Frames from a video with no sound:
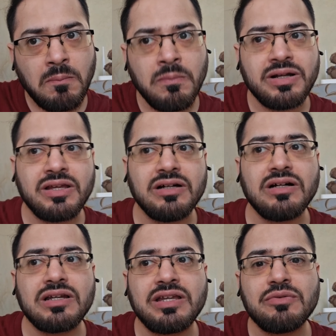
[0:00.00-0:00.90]
but
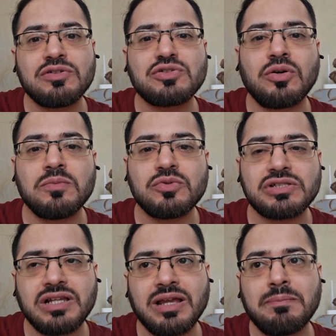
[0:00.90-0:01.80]
here he was
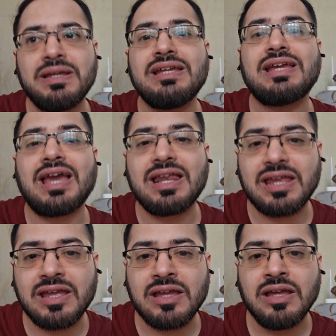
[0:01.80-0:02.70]
almost like being
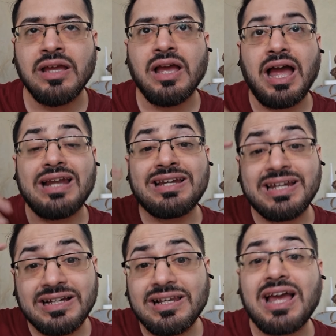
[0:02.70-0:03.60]
caring and
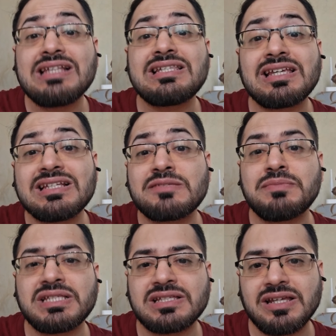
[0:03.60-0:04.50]
realizing his
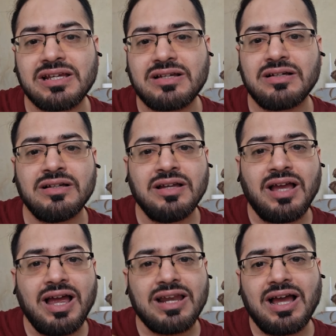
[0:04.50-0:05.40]
mistake
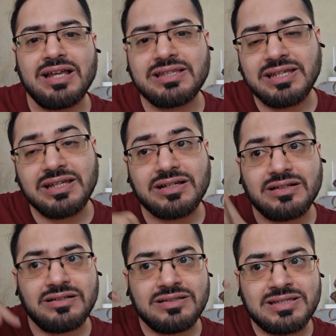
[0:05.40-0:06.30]
and i think
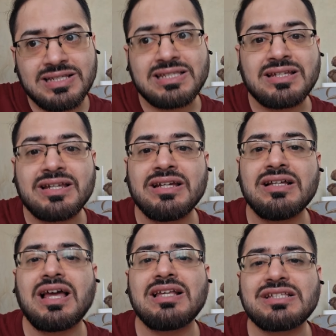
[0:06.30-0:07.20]
this
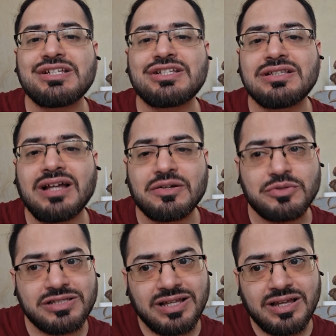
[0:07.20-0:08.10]
realization that
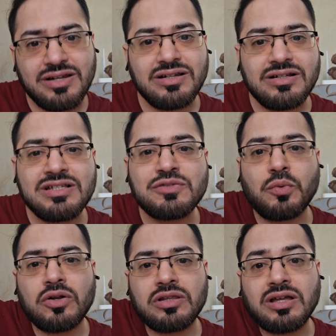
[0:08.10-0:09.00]
was there is
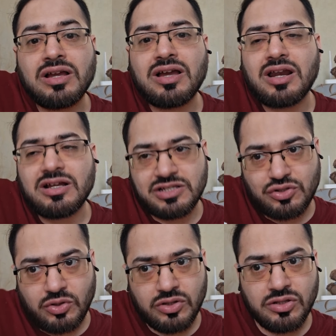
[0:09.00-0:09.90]
what the crux
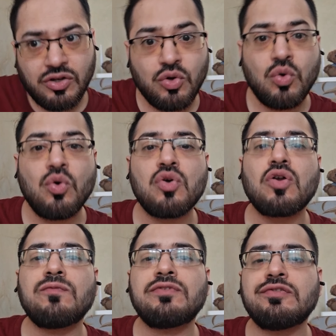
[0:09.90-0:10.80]
or the core
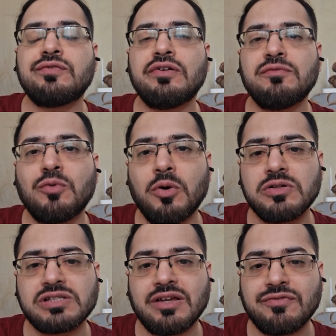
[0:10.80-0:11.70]
of the film
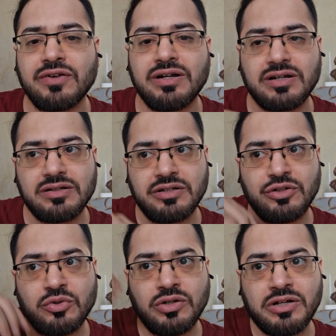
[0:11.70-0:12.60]
was i felt uh, you
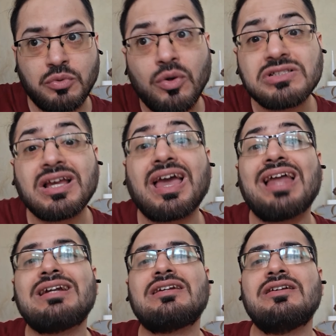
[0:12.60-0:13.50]
know it was a
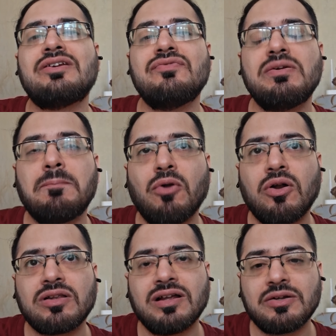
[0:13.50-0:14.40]
character driven
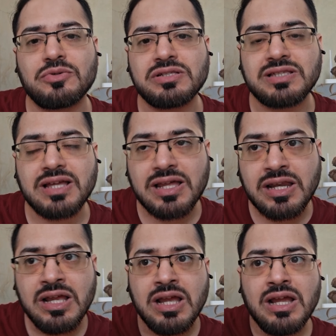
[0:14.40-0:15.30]
plot that was there